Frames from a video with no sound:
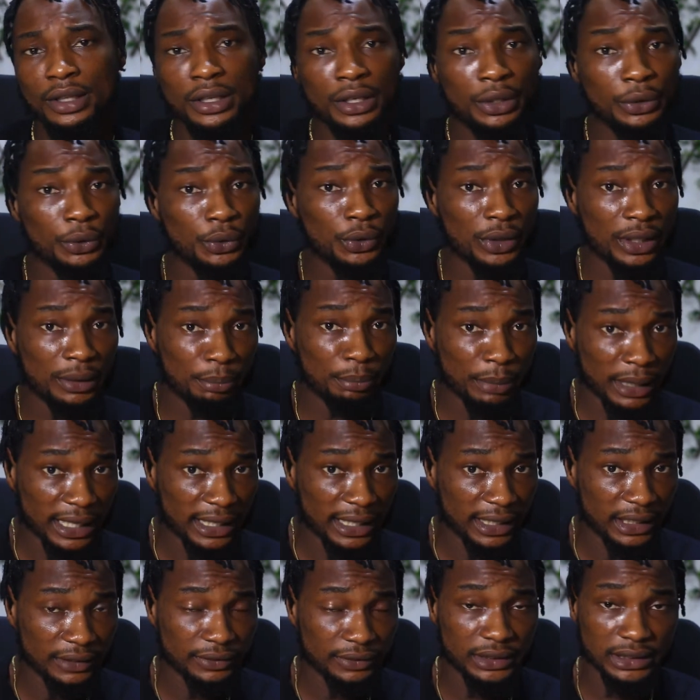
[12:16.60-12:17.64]
You can buy
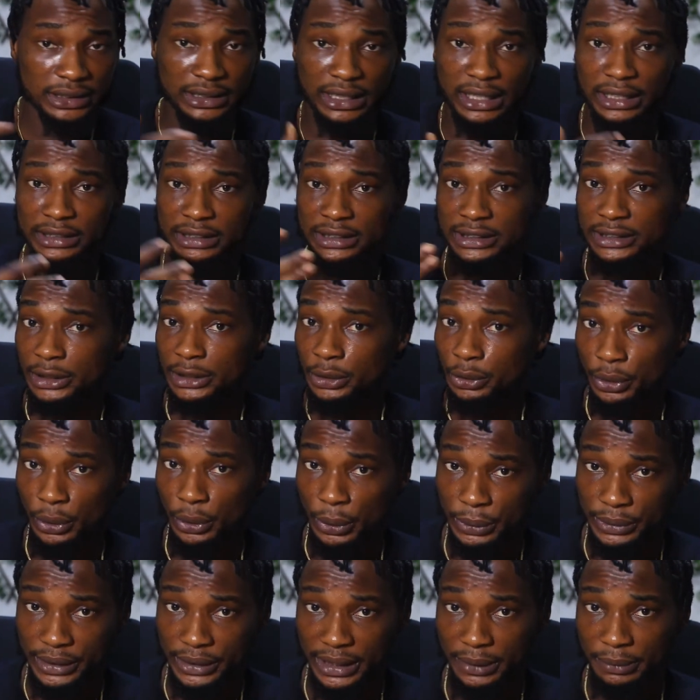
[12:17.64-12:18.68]
NFTs and still
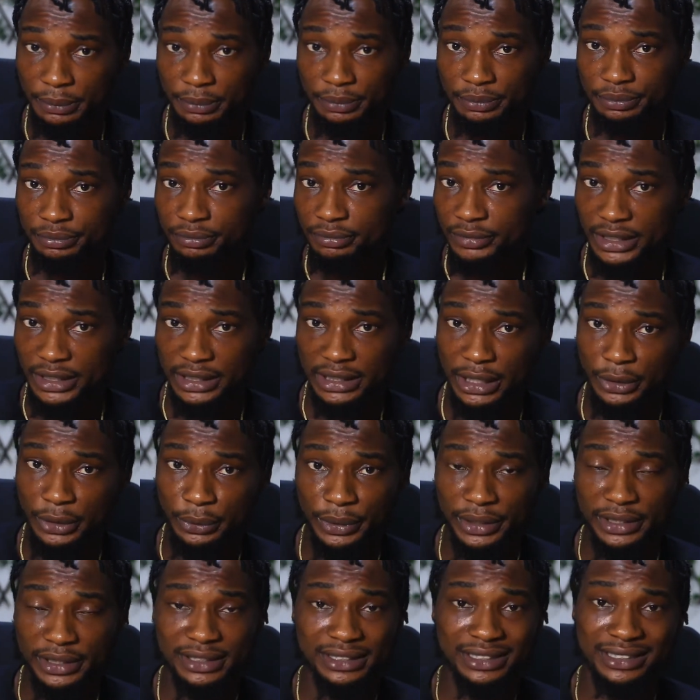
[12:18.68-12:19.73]
hold them. Either way,
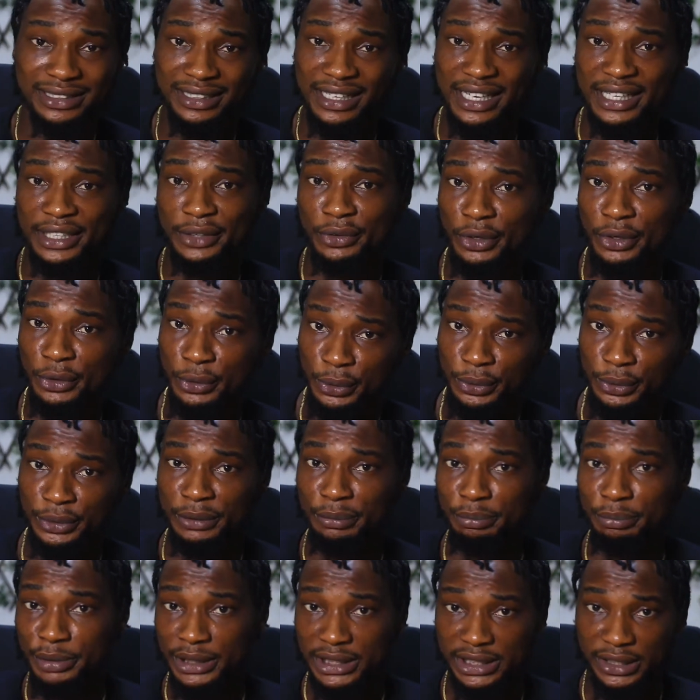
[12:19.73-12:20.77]
it's like you're holding
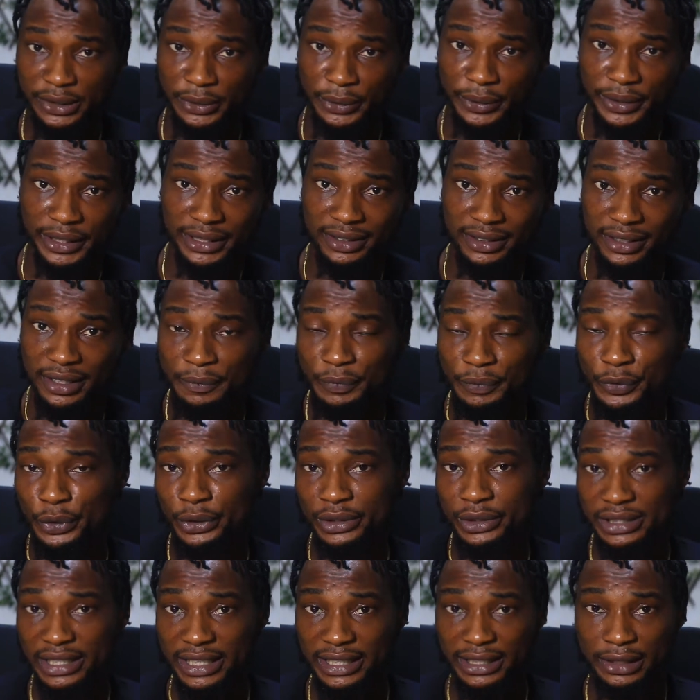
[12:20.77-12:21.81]
Bitcoin, or
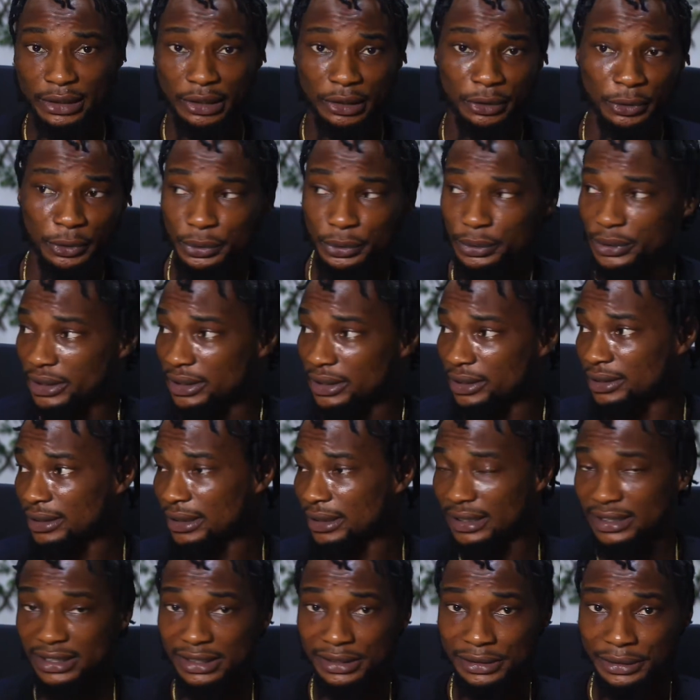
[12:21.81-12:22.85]
it's like you're holding
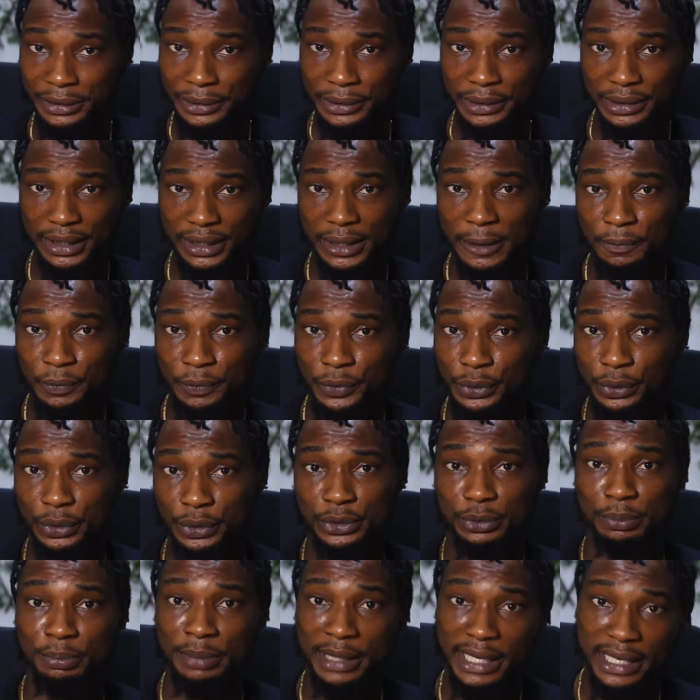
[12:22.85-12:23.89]
a stock. You want to
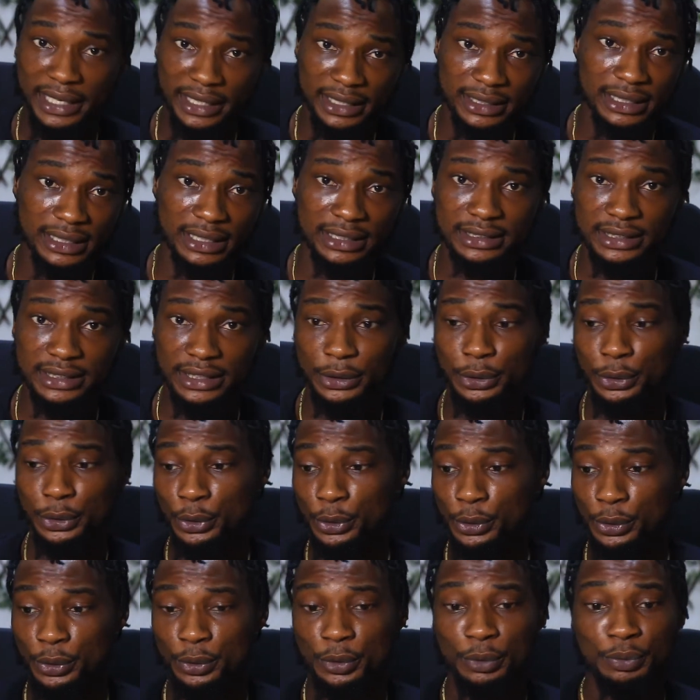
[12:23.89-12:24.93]
buy it and say,
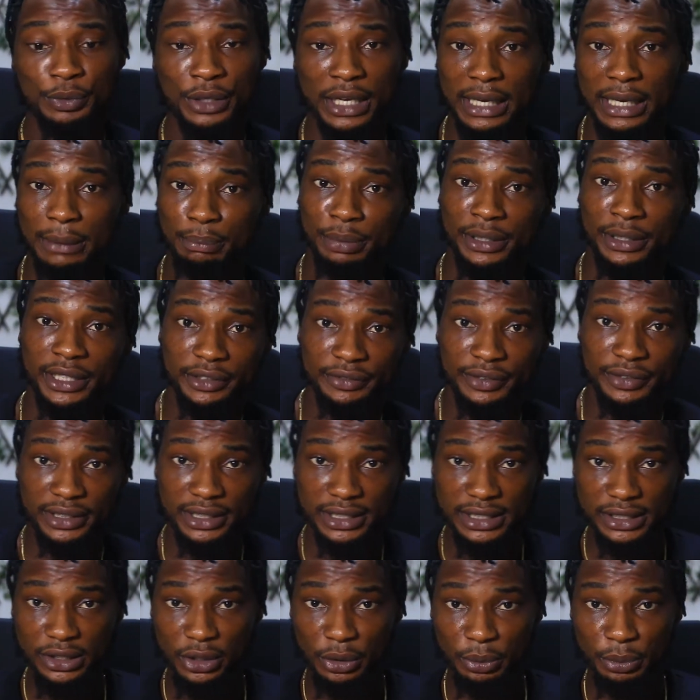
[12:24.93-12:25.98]
oh, I believe in
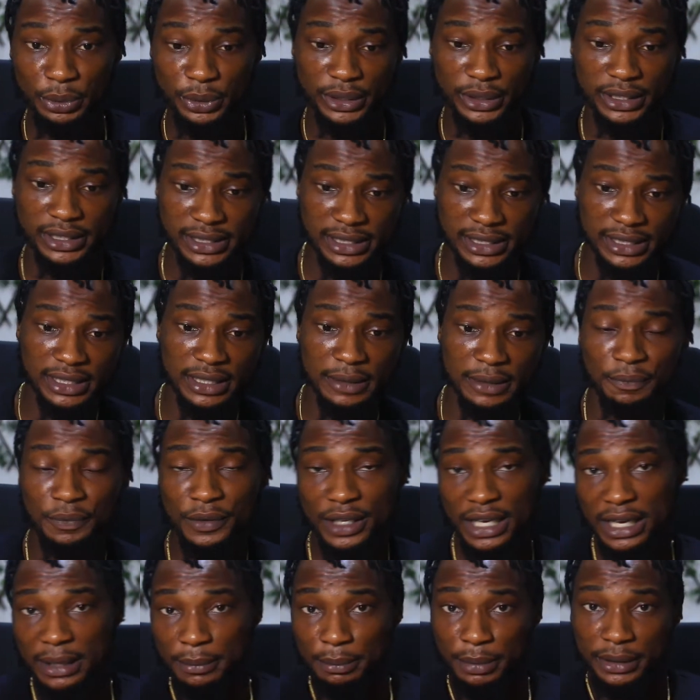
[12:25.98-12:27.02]
this community,
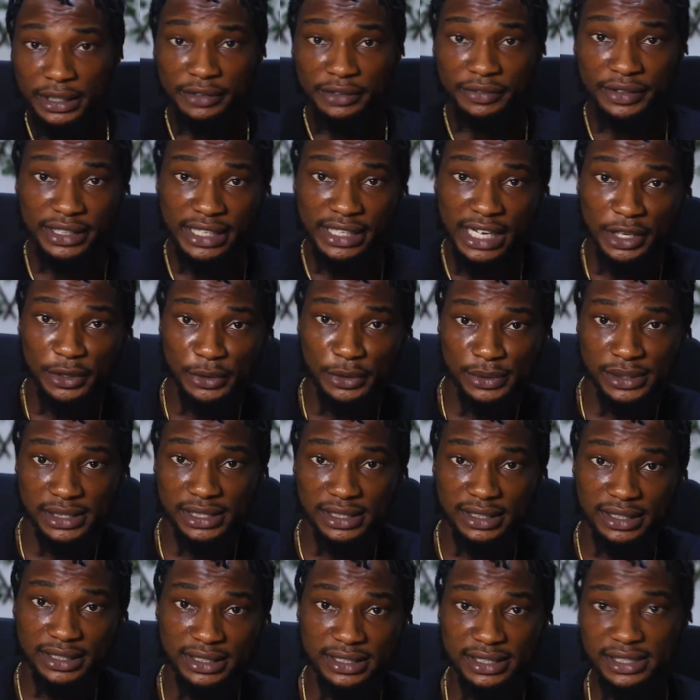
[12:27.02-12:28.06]
I believe in their
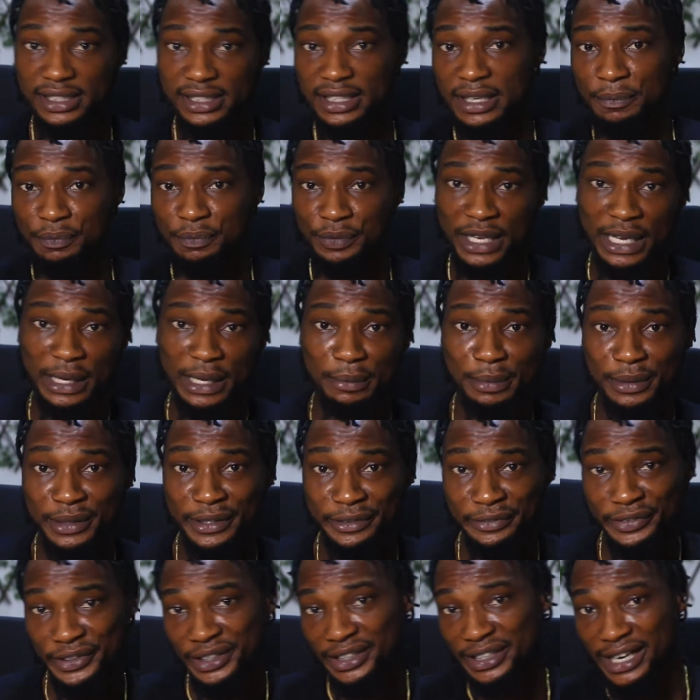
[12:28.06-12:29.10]
utility, I
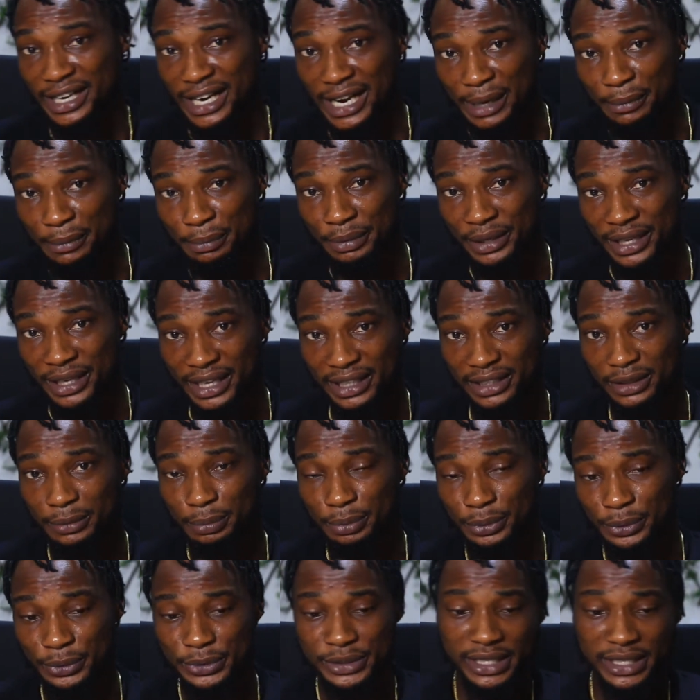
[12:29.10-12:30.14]
believe in the hype behind the
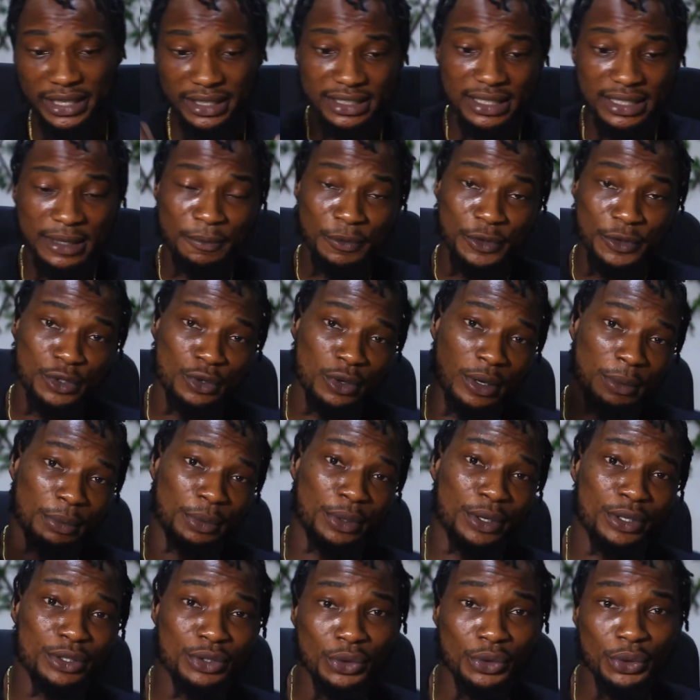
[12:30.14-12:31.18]
project, so I'm
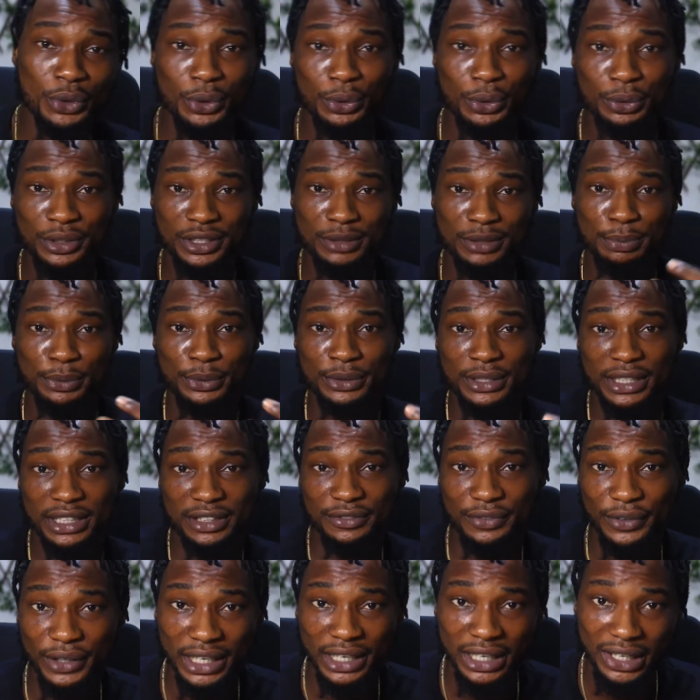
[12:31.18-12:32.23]
going to hold this project
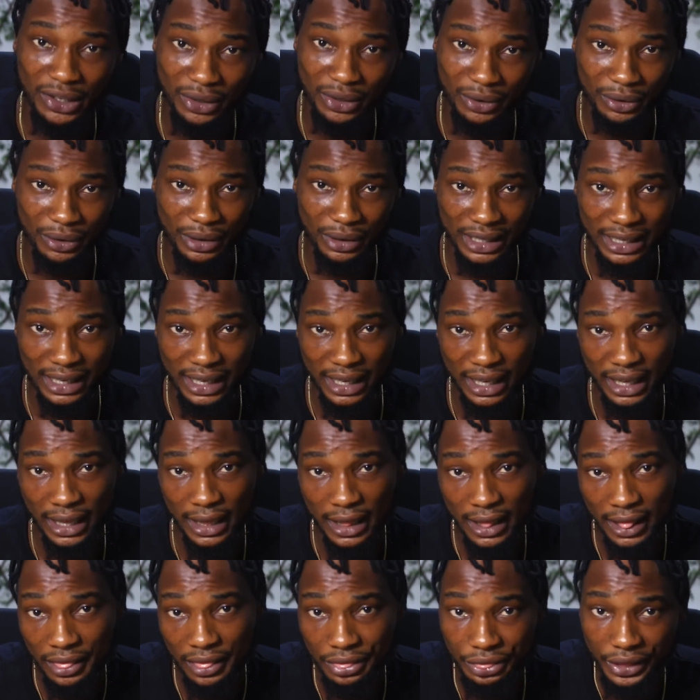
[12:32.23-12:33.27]
for a longer
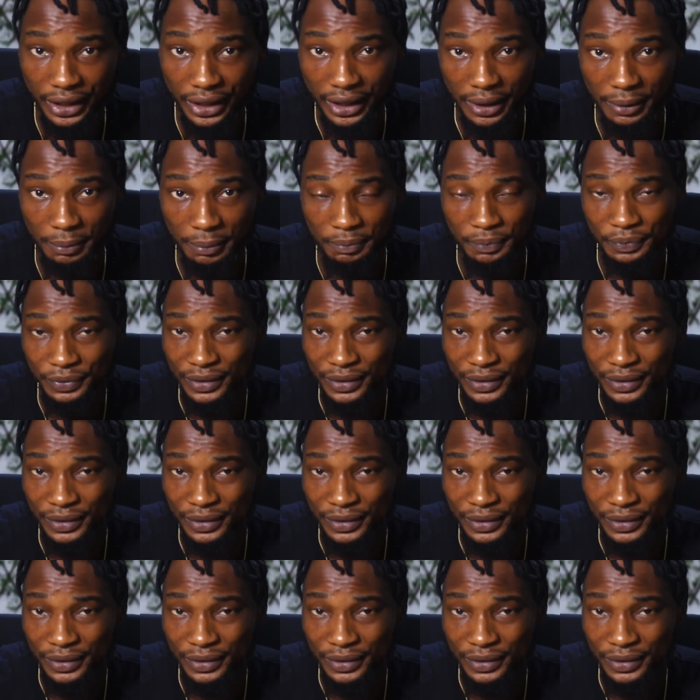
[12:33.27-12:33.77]
term.